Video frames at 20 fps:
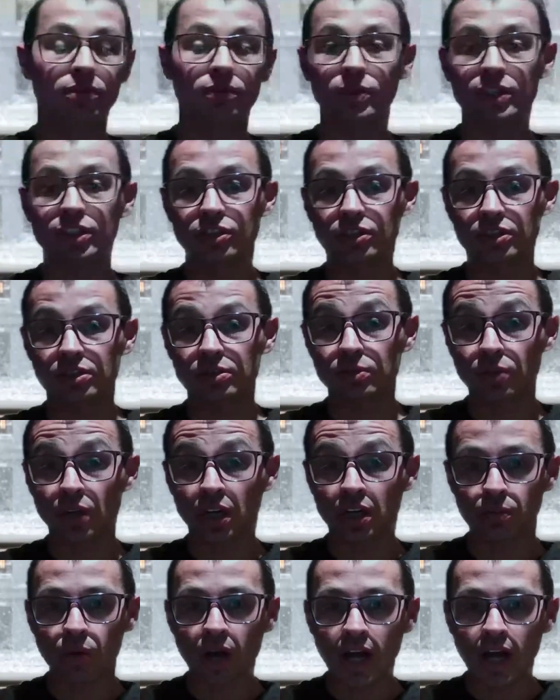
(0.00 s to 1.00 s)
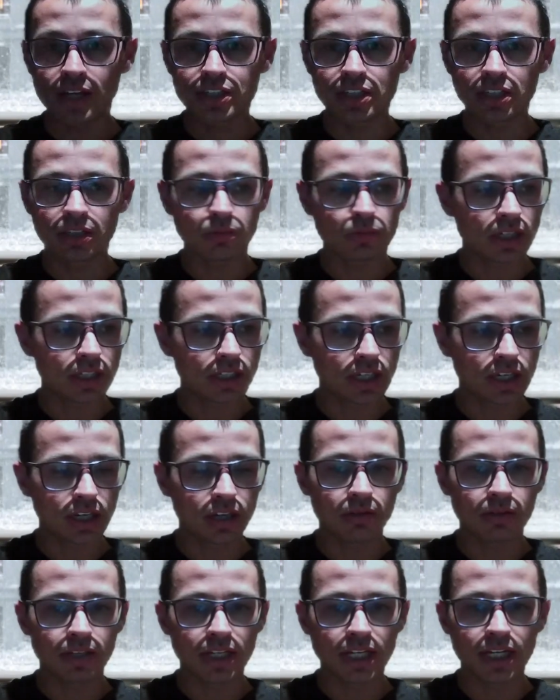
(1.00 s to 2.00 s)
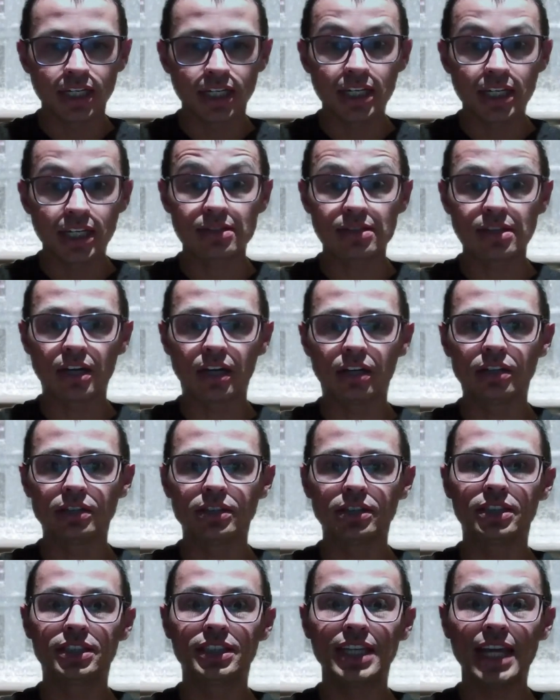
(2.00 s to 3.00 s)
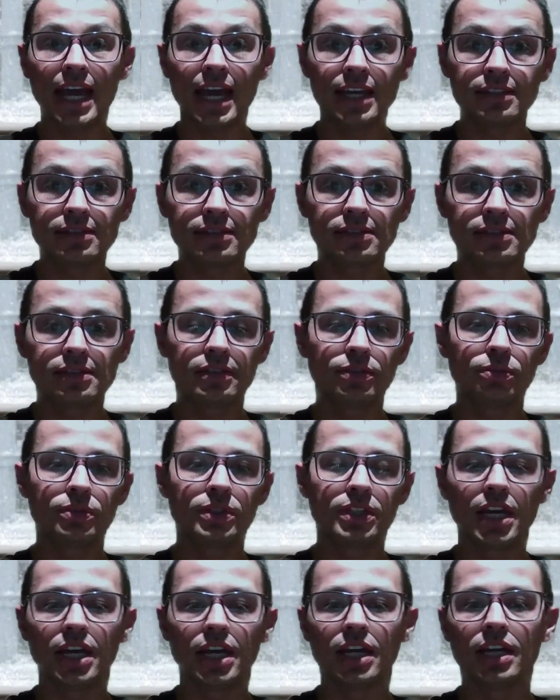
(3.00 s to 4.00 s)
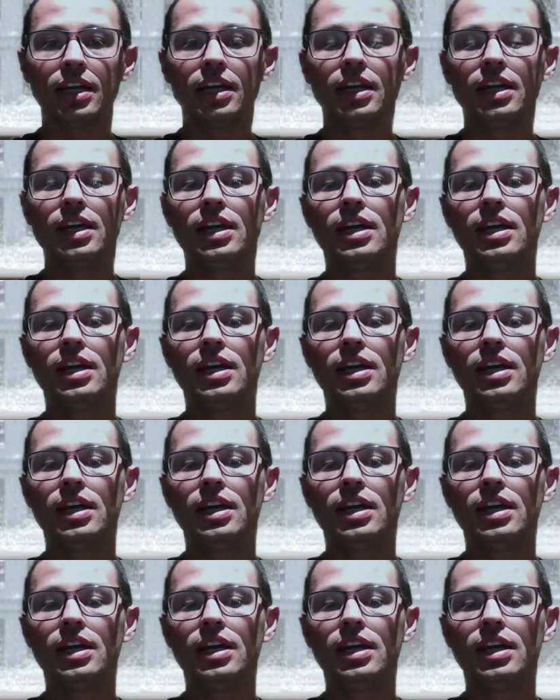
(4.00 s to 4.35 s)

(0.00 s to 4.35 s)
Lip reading: which you are watching right now, and it's called Yes, You Can.